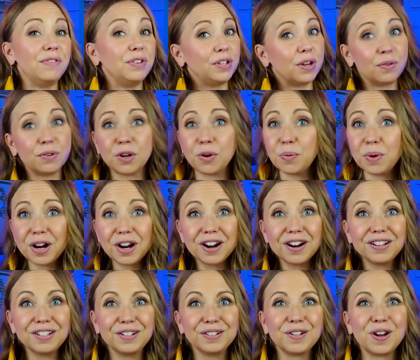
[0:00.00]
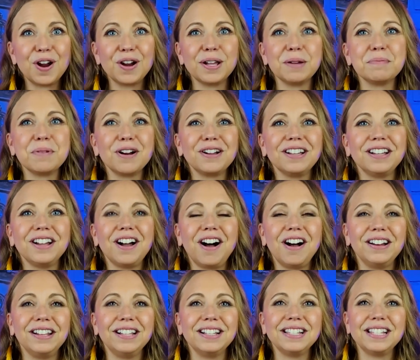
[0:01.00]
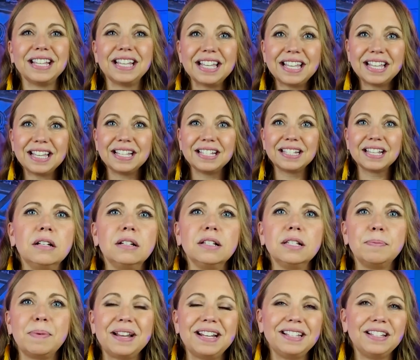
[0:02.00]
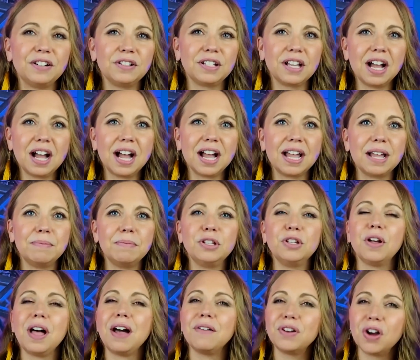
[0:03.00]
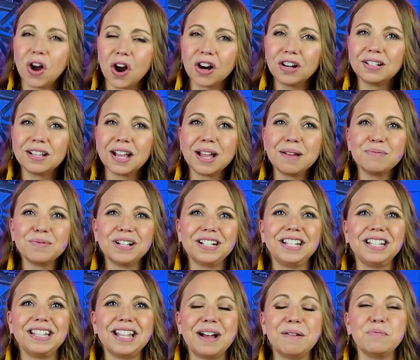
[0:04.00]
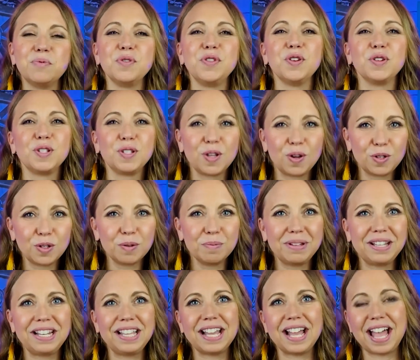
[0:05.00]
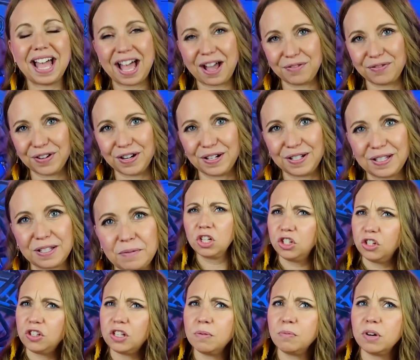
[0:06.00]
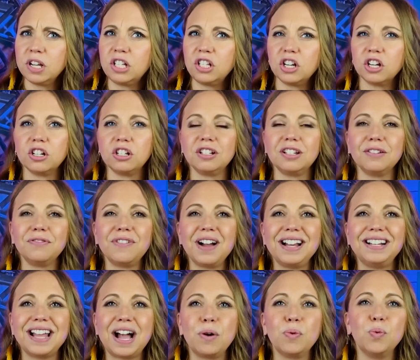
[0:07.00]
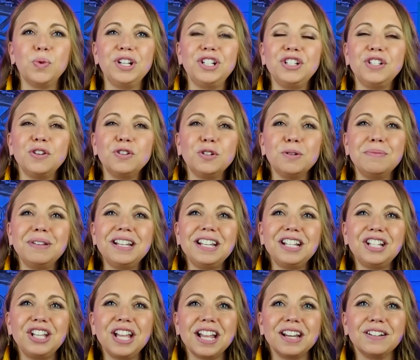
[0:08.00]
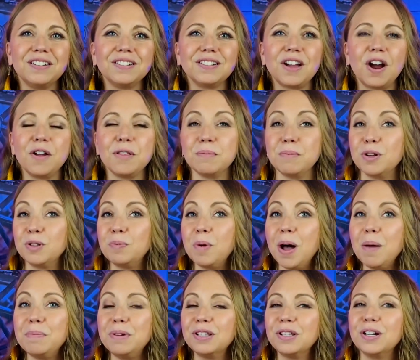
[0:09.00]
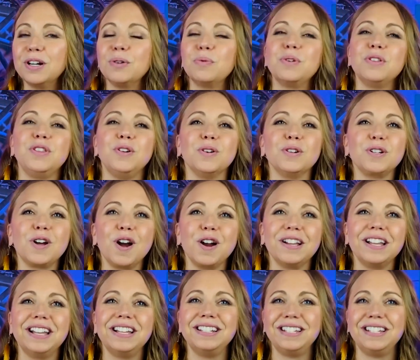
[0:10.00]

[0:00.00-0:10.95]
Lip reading: you don't know where your target market audience is spending their time, you'll have a hard time reaching them with your social media efforts. Do some research to find out which social media channels are the most popular with your target